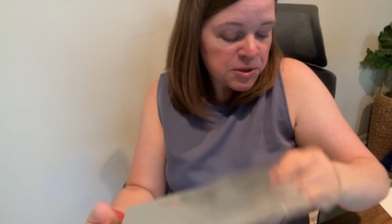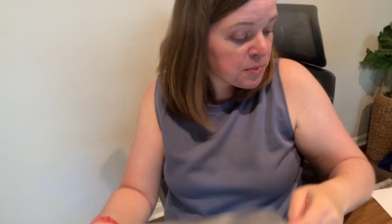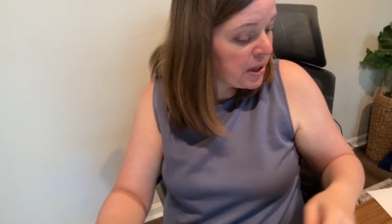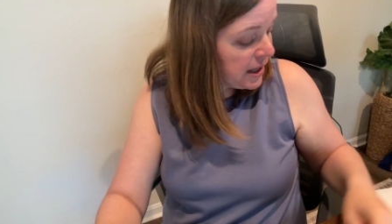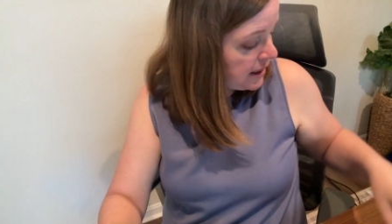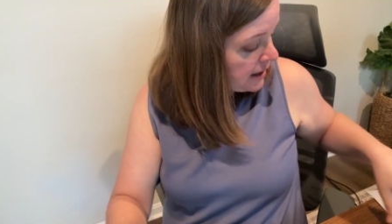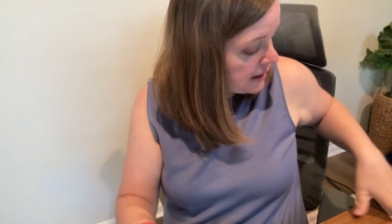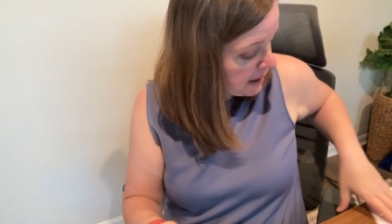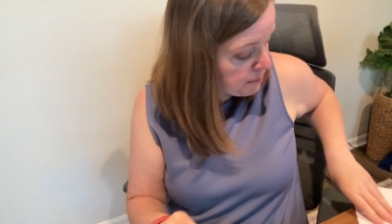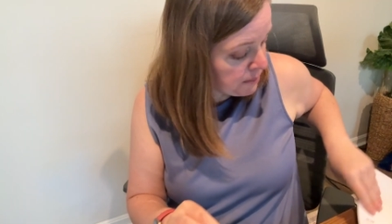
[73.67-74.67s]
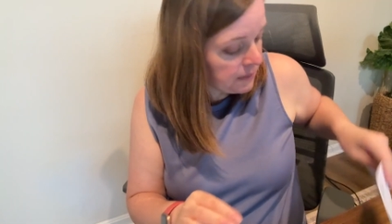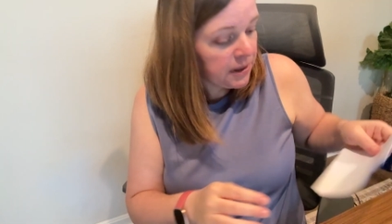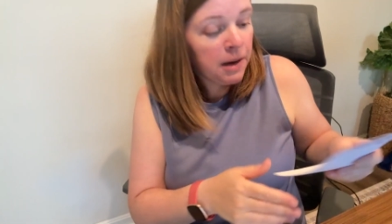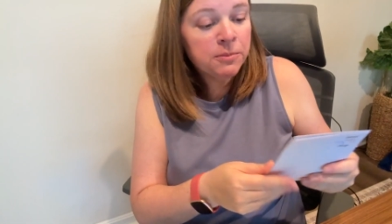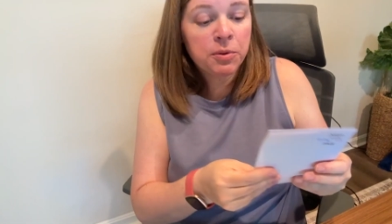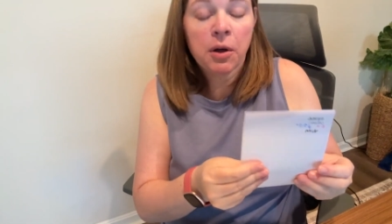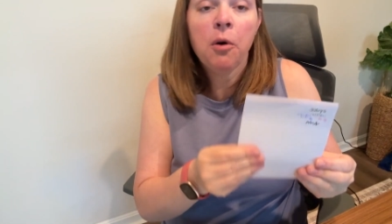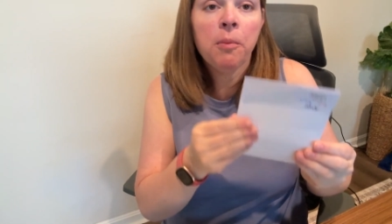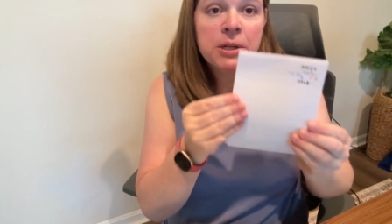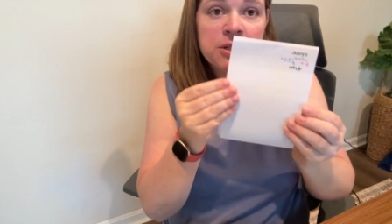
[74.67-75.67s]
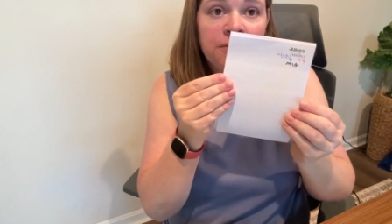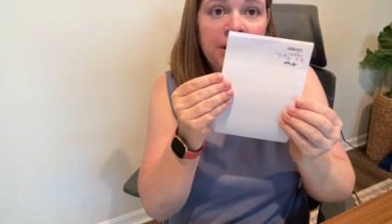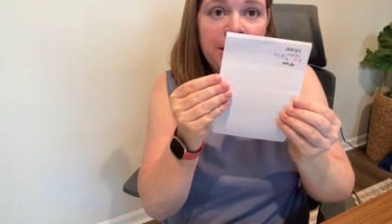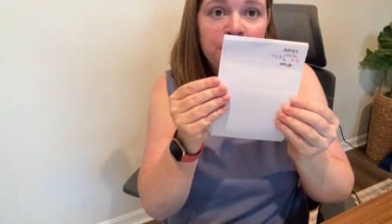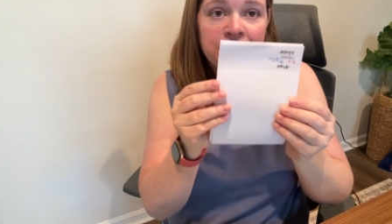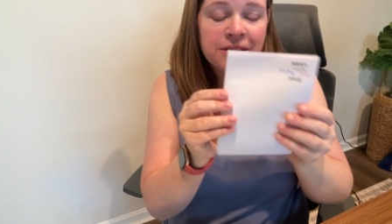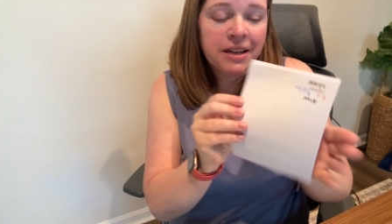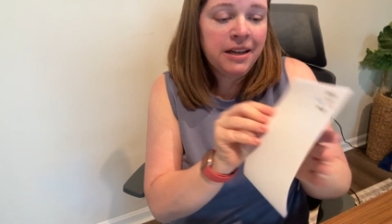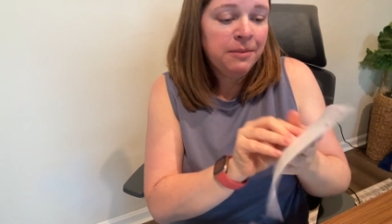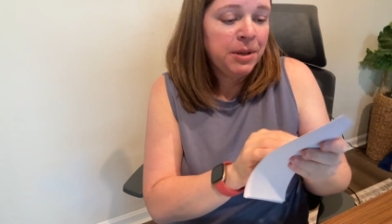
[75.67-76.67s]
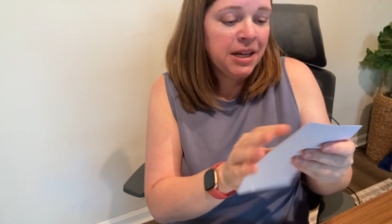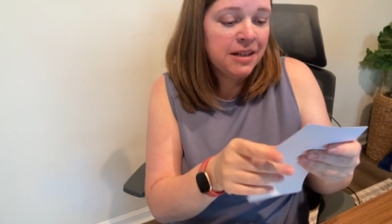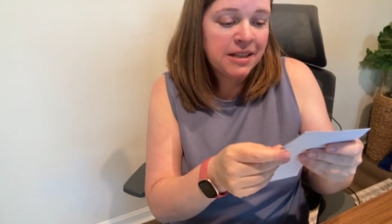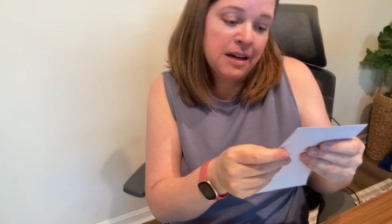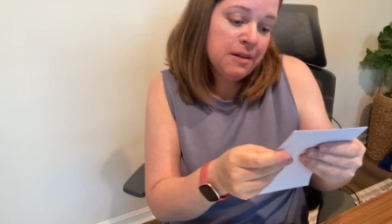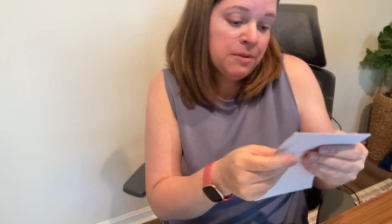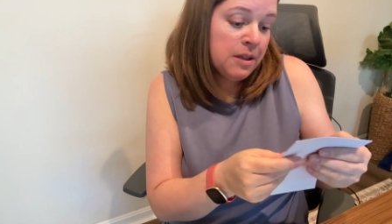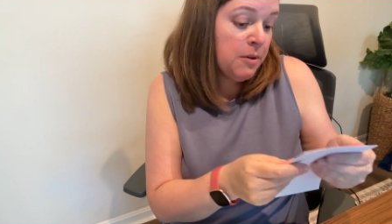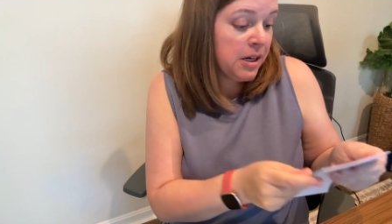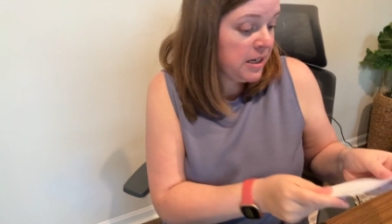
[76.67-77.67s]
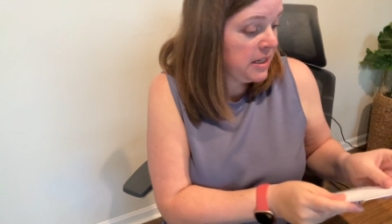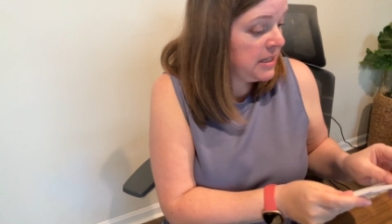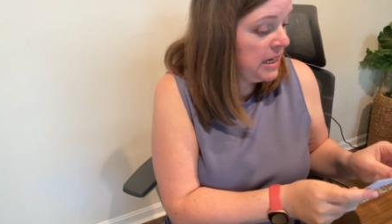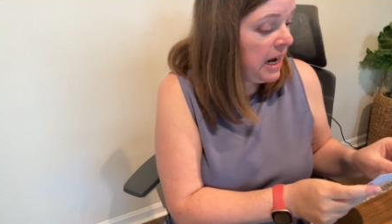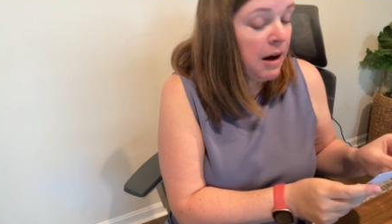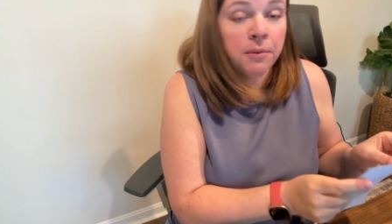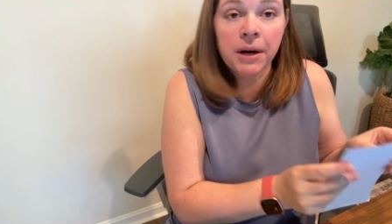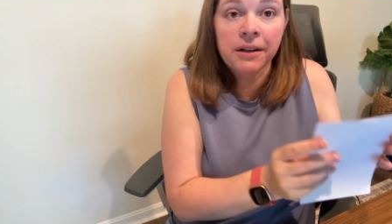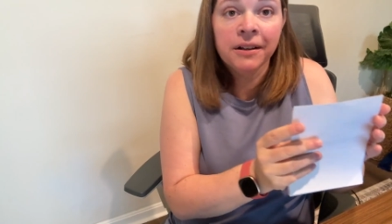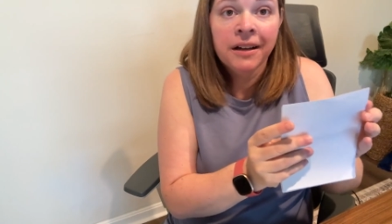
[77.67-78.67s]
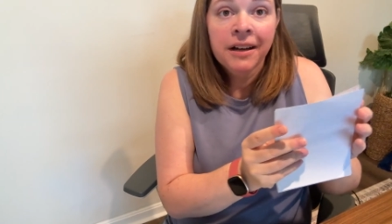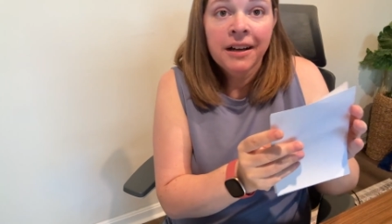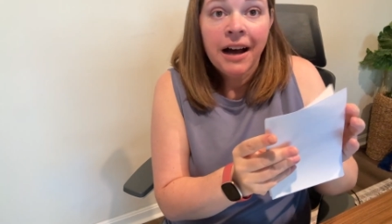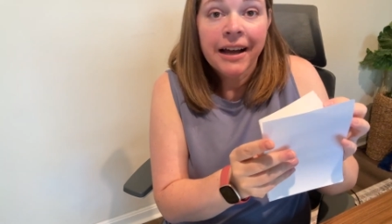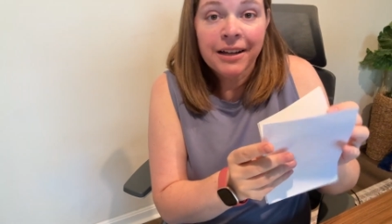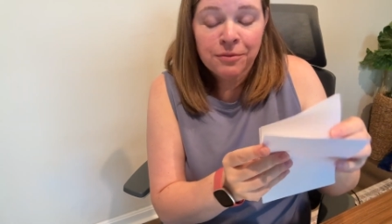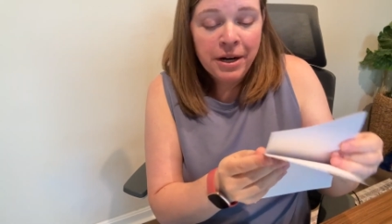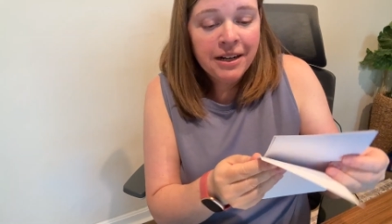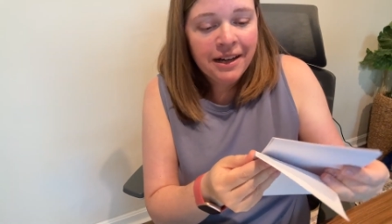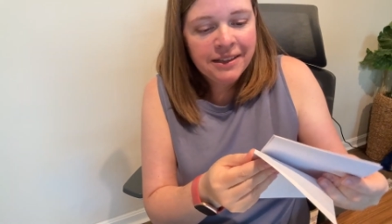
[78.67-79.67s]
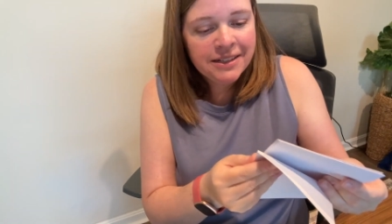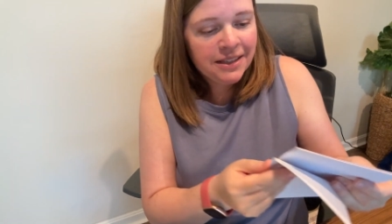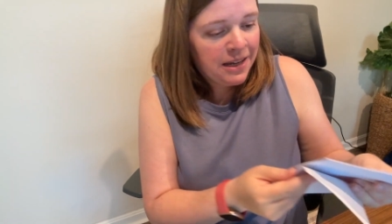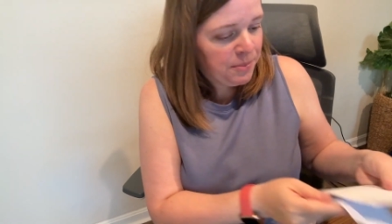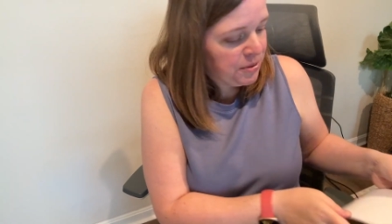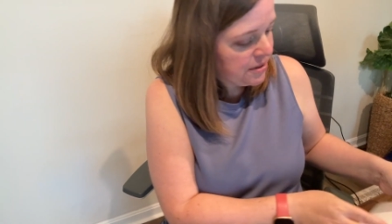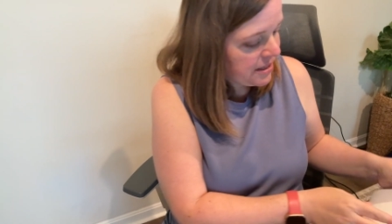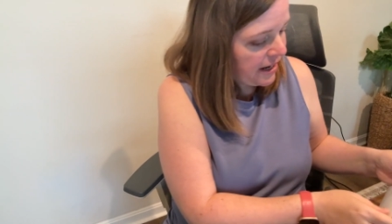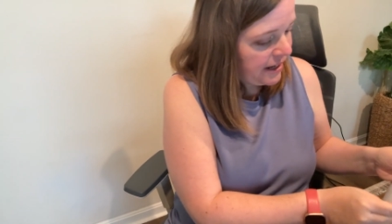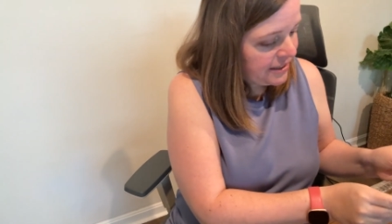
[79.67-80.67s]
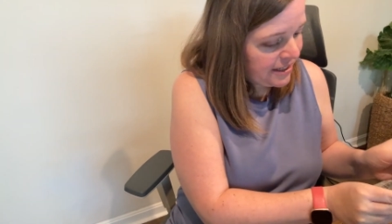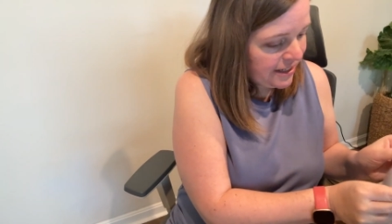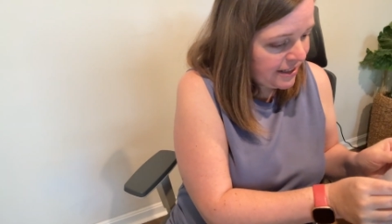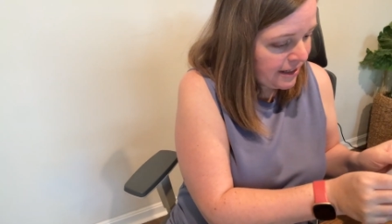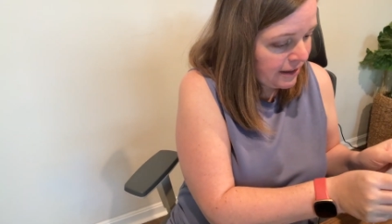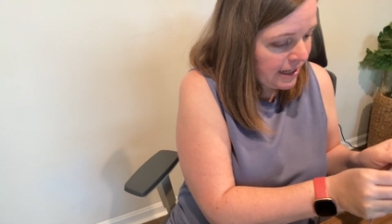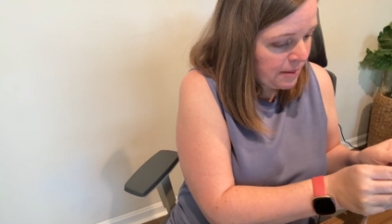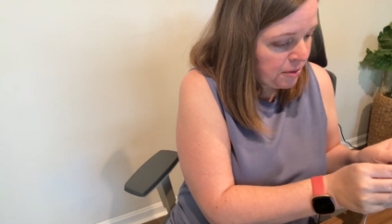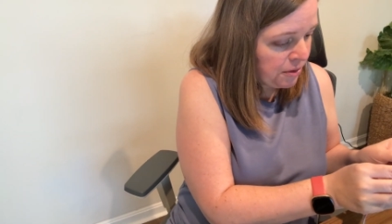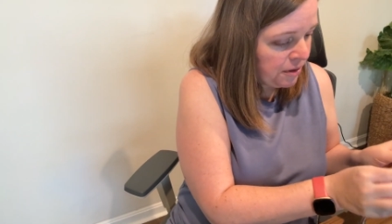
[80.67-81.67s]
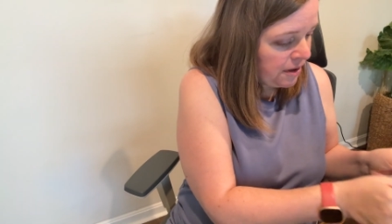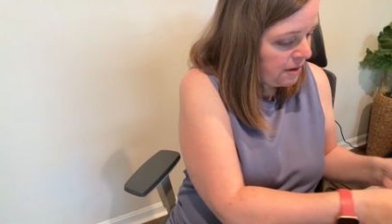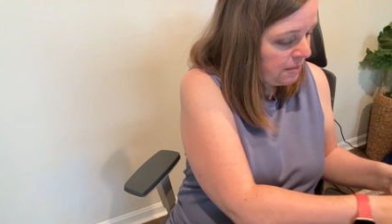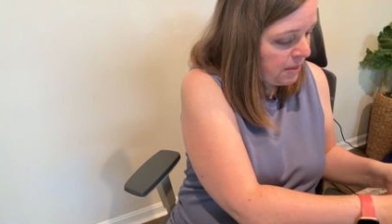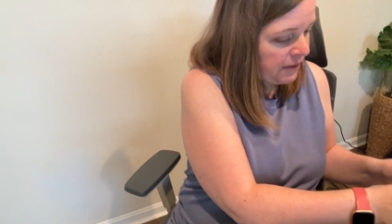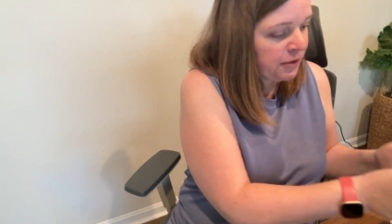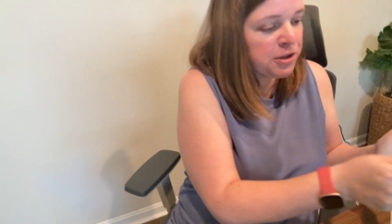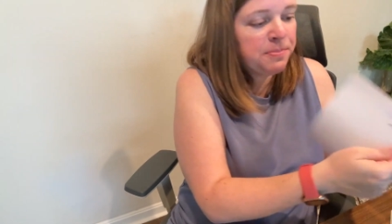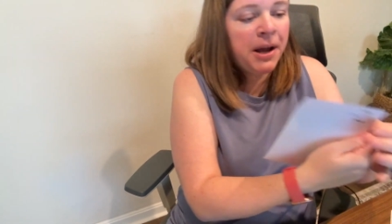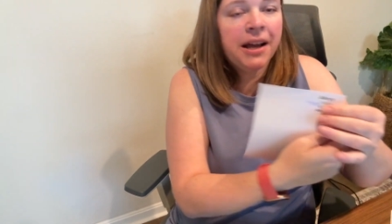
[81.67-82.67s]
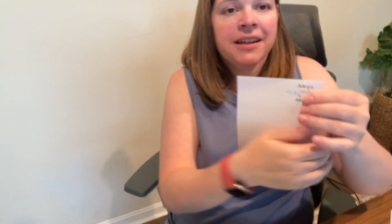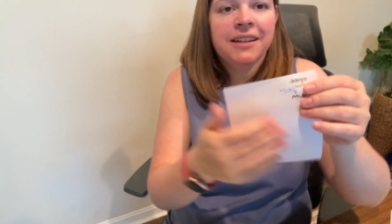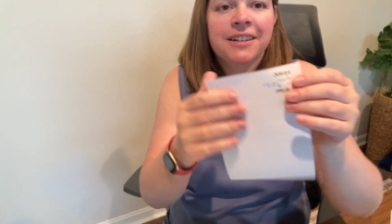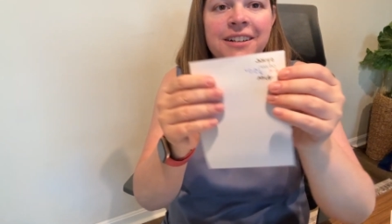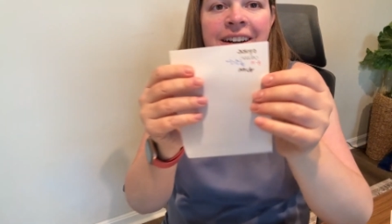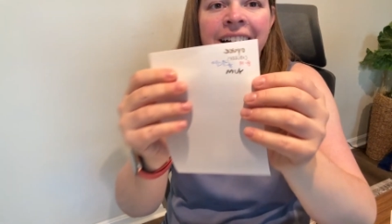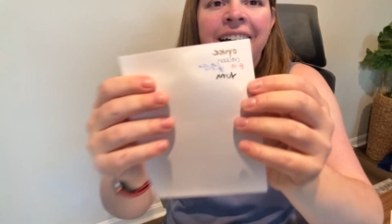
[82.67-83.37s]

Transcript: with, a whole bunch of labels, and because I really wanted to see how well I could write on these labels, I did label my first bag here,